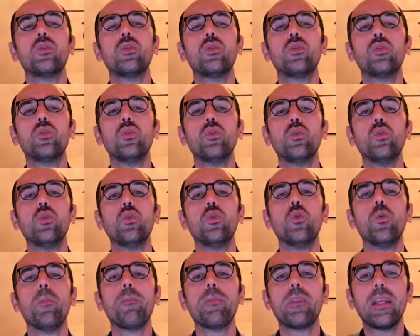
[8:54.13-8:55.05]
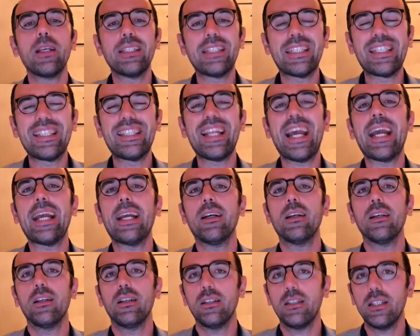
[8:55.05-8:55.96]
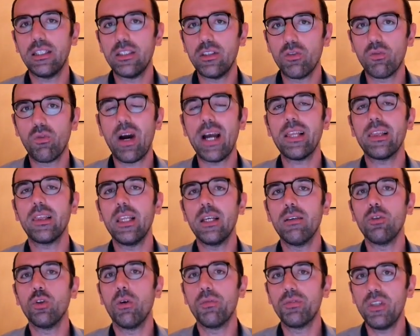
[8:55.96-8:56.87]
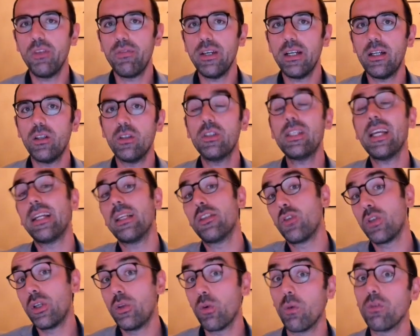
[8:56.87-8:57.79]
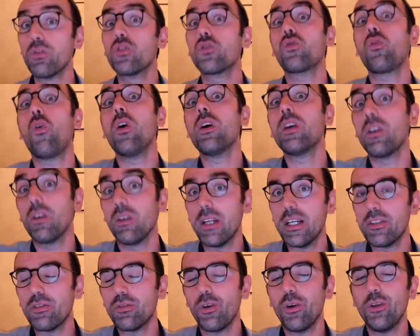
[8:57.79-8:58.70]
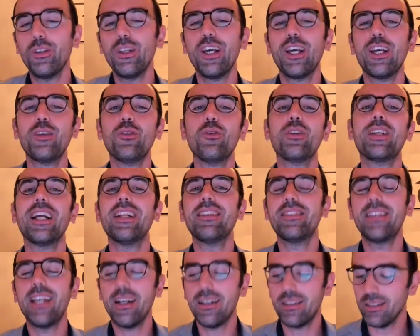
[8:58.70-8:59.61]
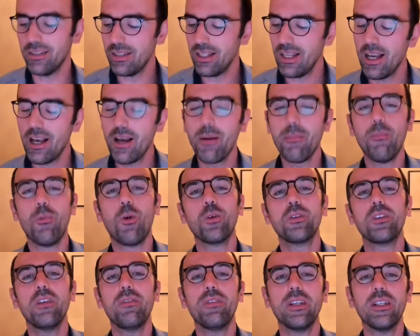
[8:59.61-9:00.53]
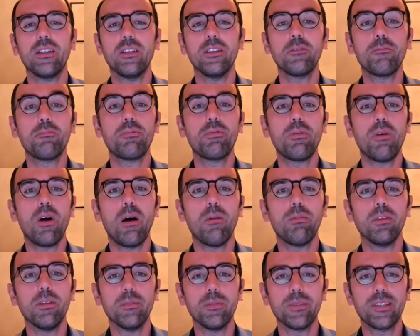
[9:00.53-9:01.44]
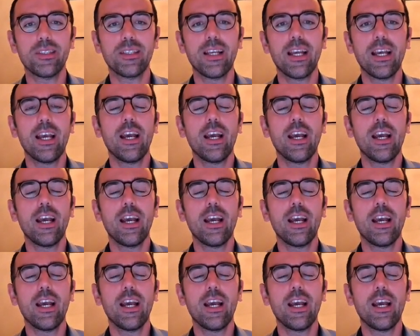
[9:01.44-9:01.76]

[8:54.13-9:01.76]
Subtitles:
to stay in the right level of difficulty. And as you grow stronger later on, you can tackle more difficult problems.